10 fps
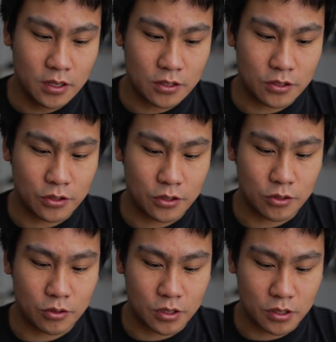
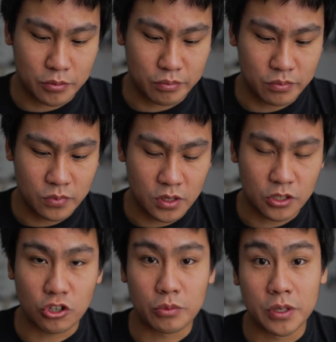So in
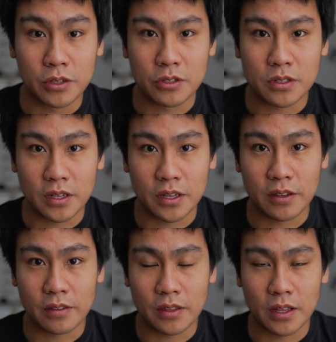Germany you
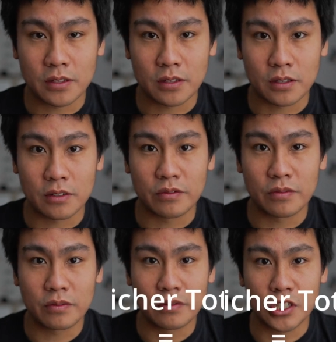say that's
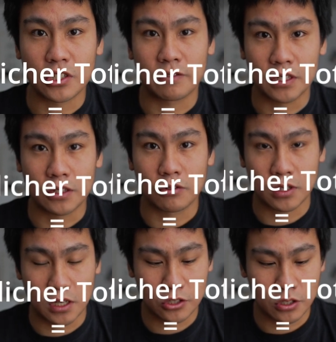wirtschaftlicher
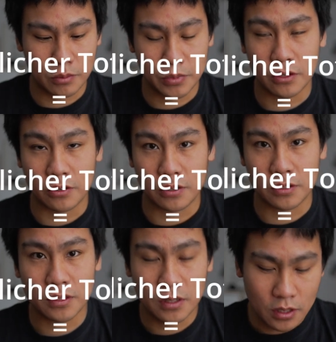Totalschaden, because